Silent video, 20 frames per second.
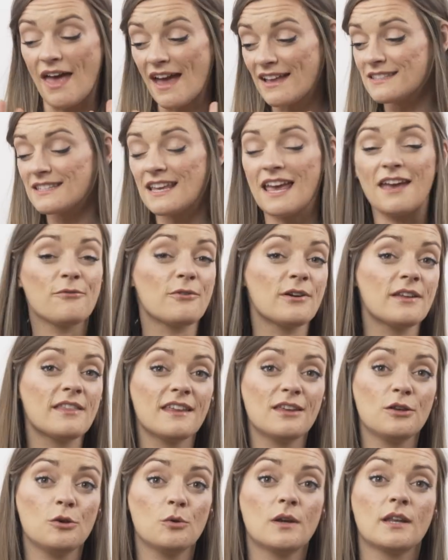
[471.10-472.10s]
that's
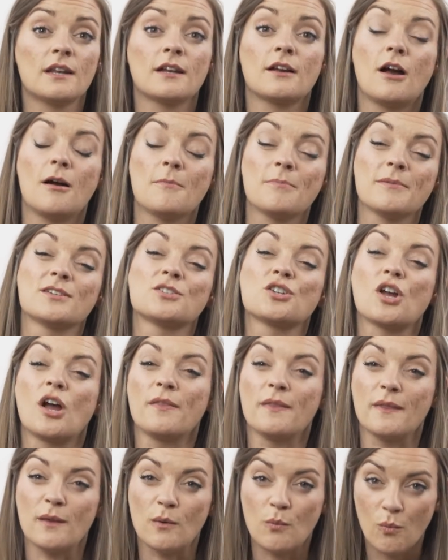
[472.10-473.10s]
everything you can accomplish
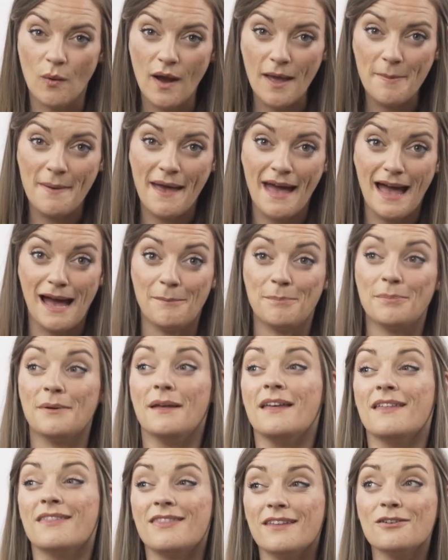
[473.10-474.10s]
on the web app.
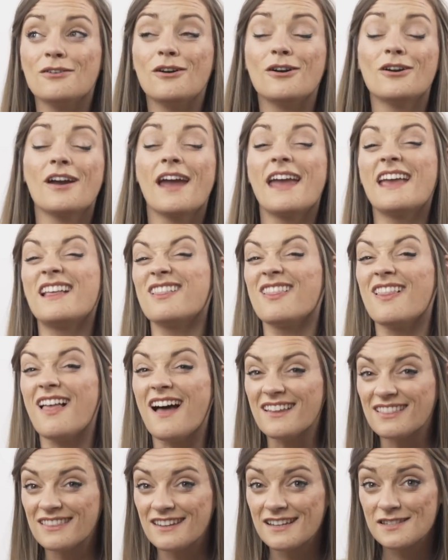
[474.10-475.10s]
There are a
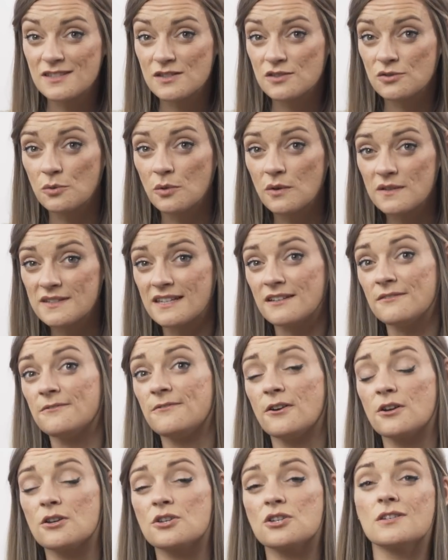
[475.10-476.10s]
lot less tools and
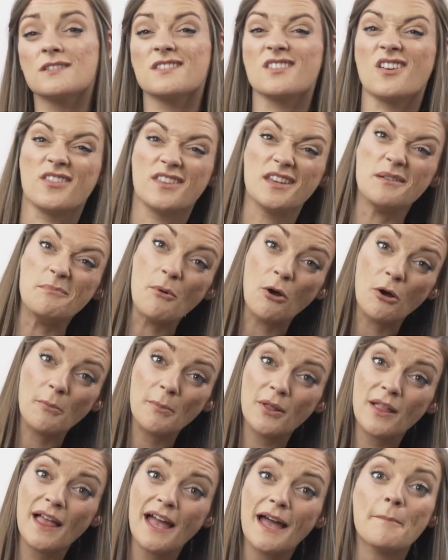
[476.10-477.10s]
functions on the
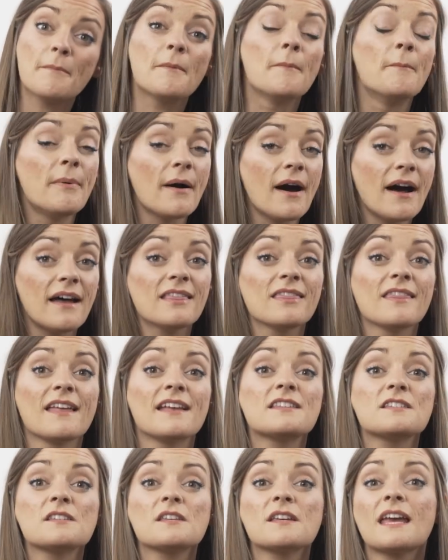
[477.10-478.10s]
mobile app, but
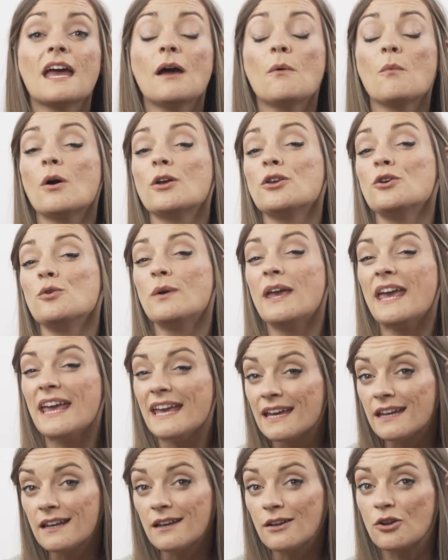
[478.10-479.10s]
let's look at what you
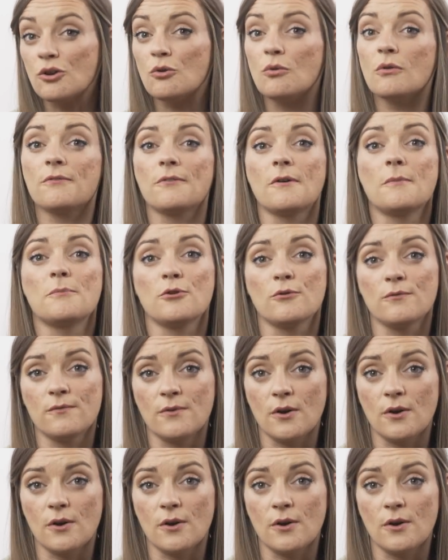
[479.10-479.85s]
can do from your